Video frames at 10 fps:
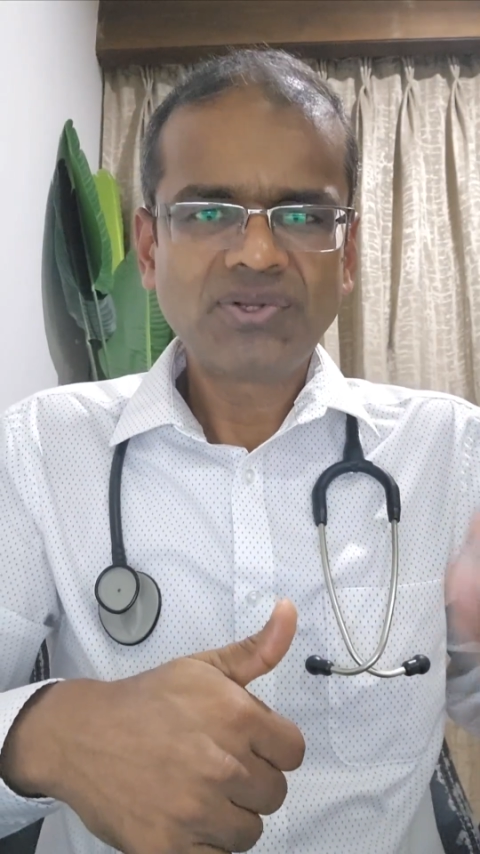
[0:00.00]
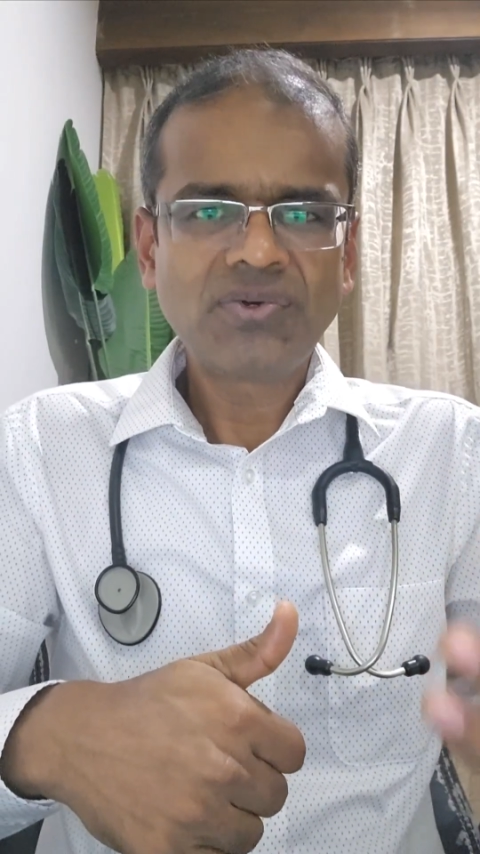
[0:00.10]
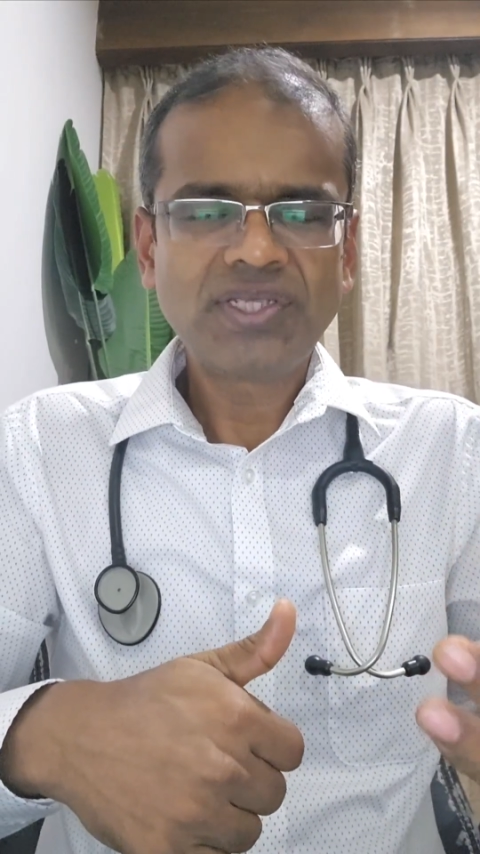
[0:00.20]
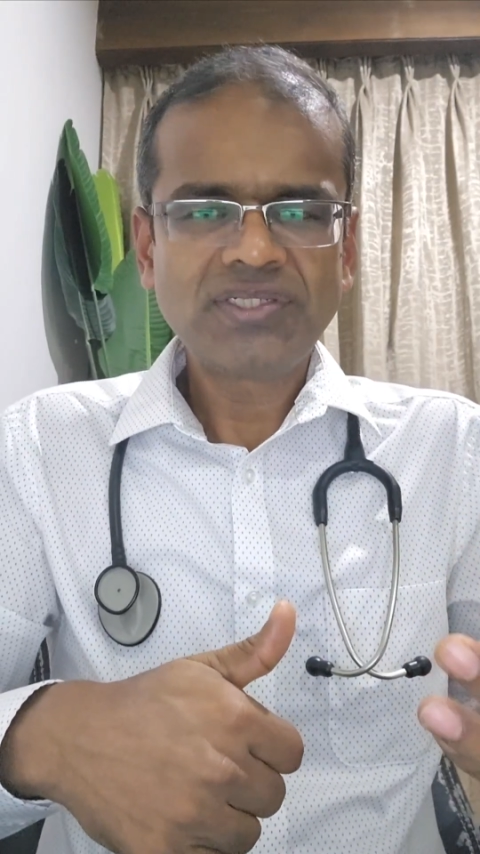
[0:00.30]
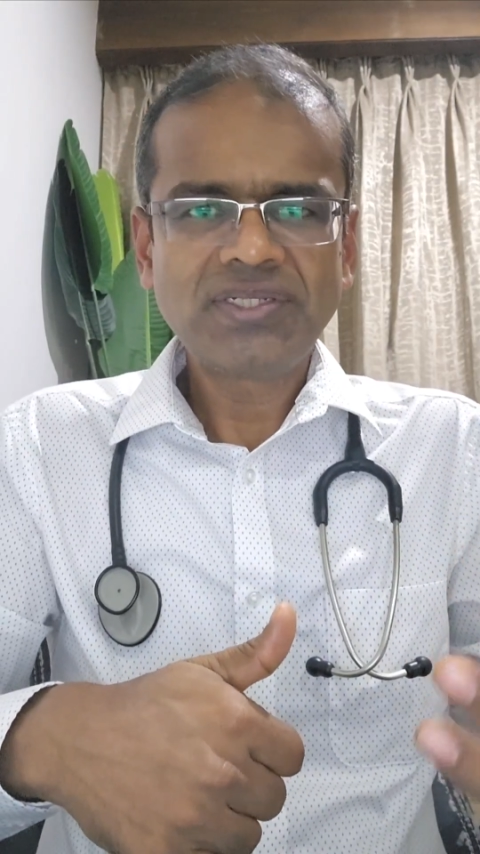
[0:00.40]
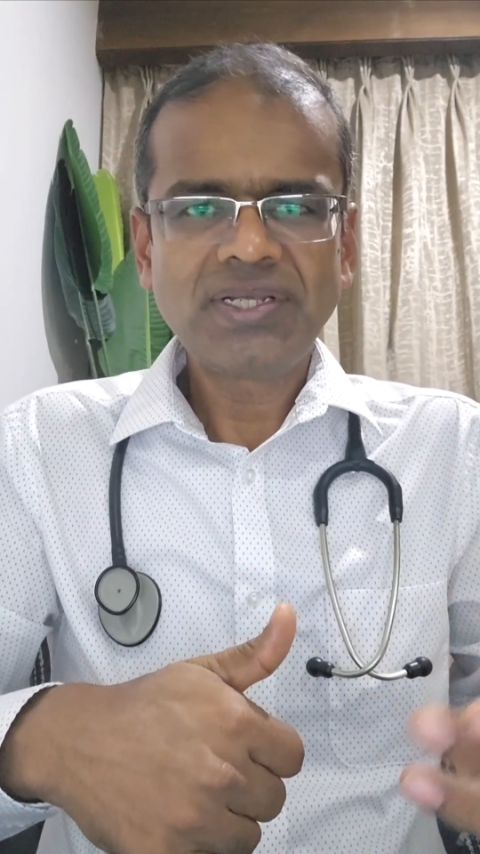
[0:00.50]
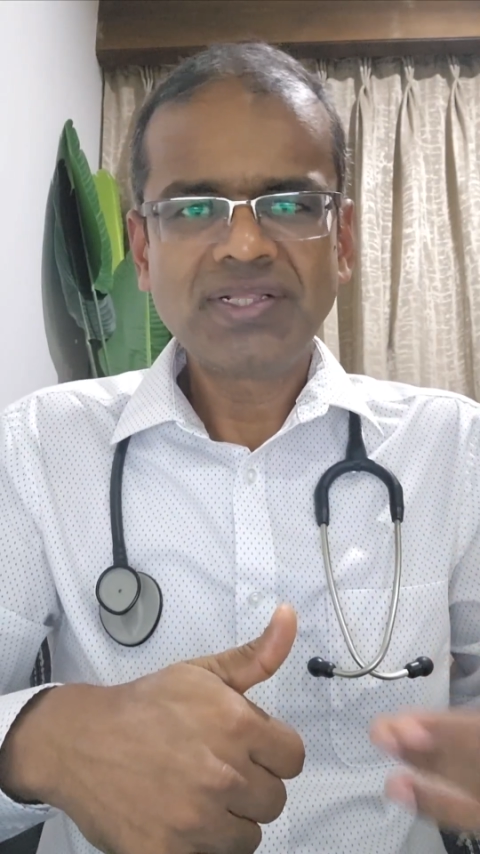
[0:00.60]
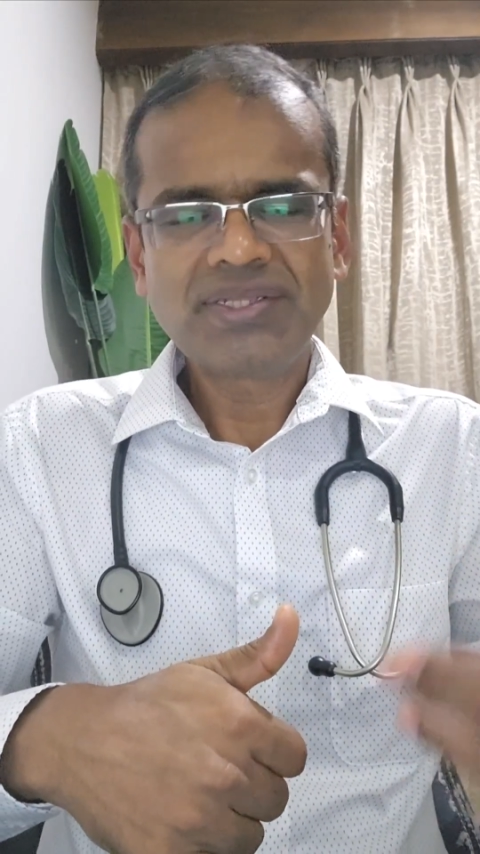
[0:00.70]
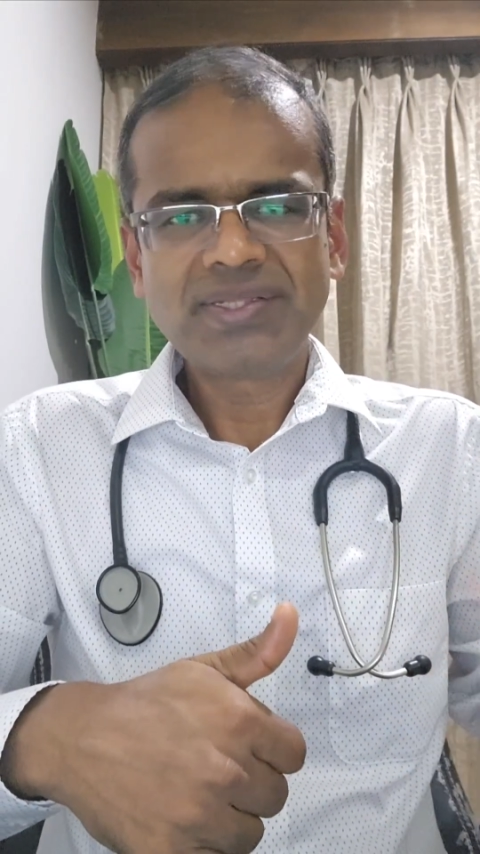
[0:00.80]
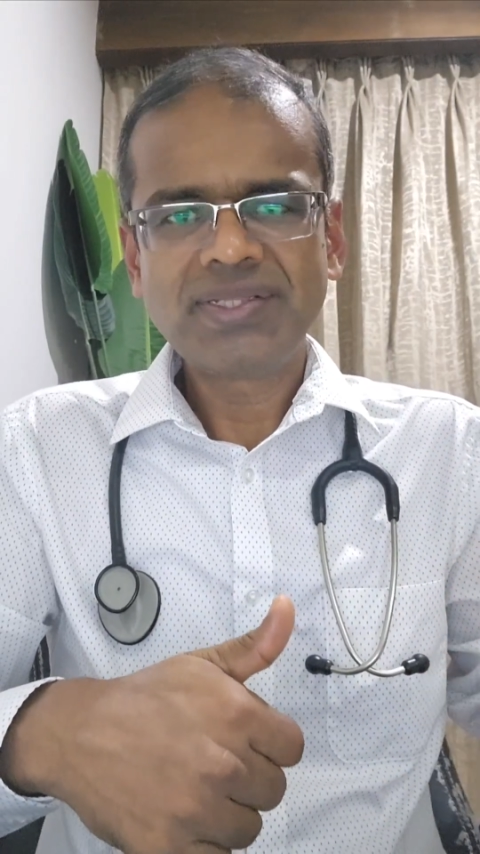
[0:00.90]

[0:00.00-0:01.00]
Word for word: low HDL,